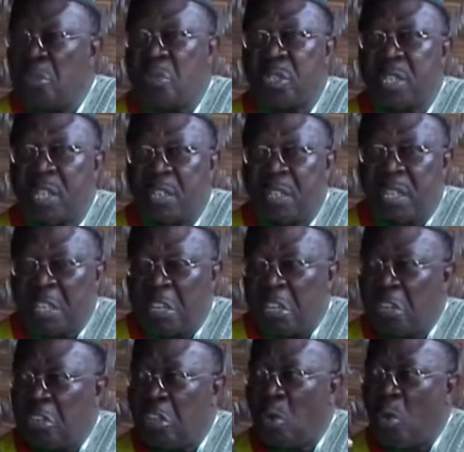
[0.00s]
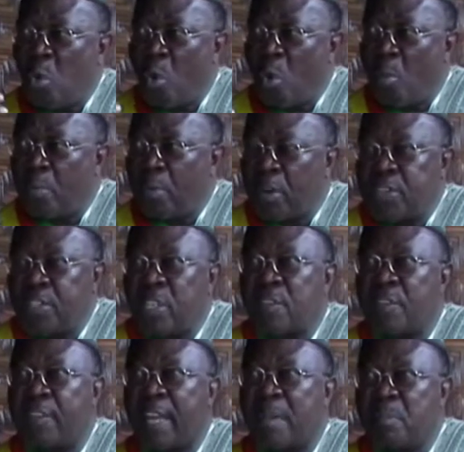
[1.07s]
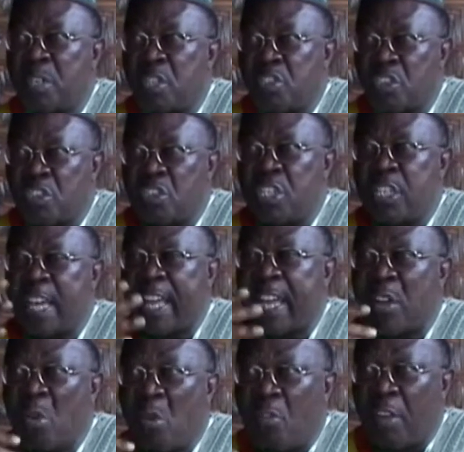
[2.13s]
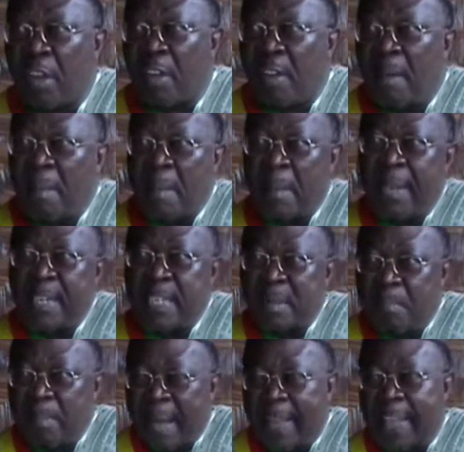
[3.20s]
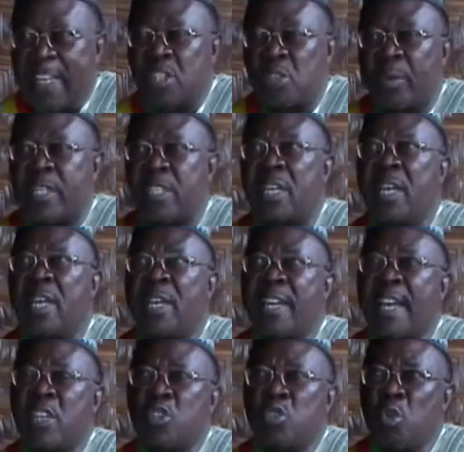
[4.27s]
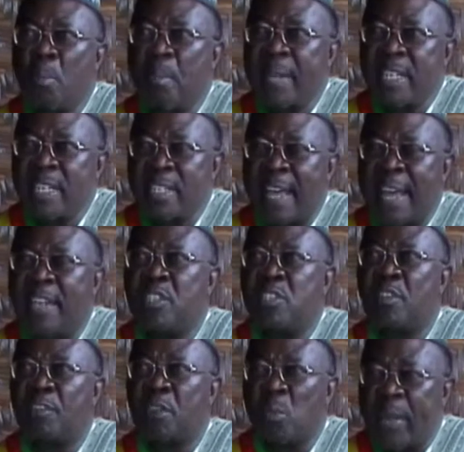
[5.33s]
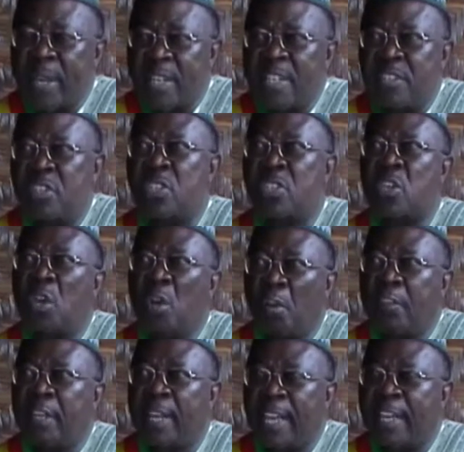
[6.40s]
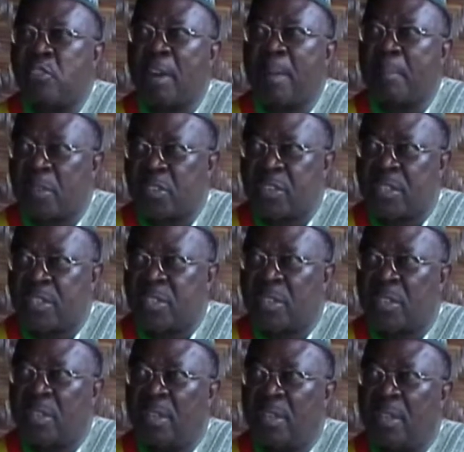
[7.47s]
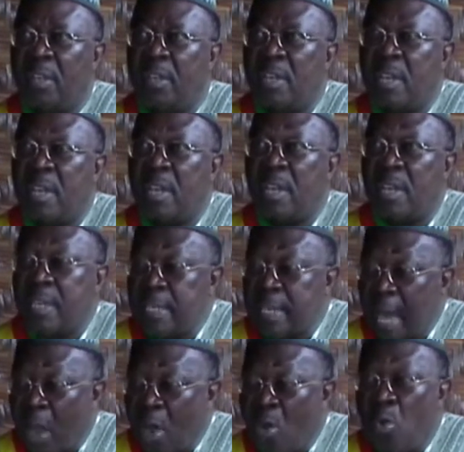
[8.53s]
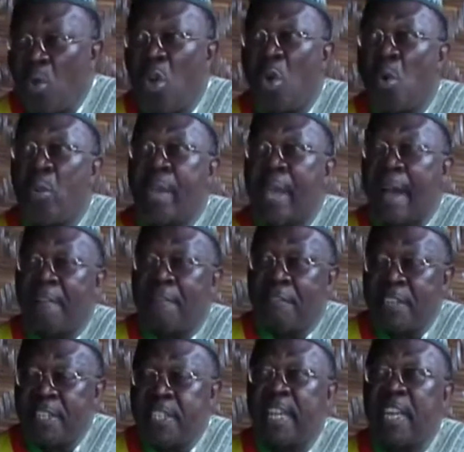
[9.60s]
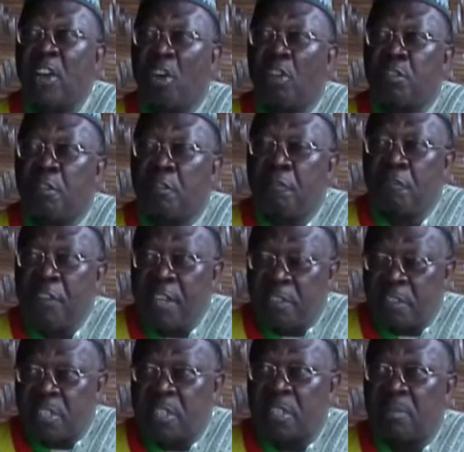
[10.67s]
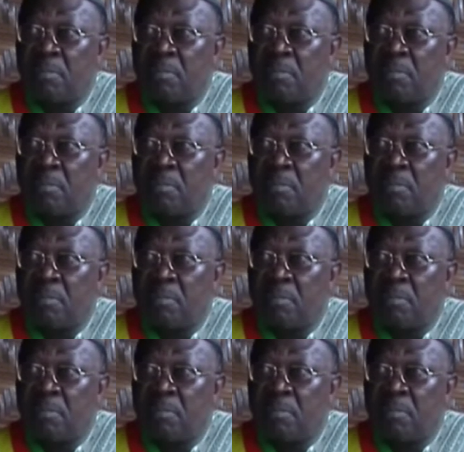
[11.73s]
you see the whole process of the administration taking over, getting back into it. There are so many signs of the weaknesses of the electoral process. Now we are facing on the field,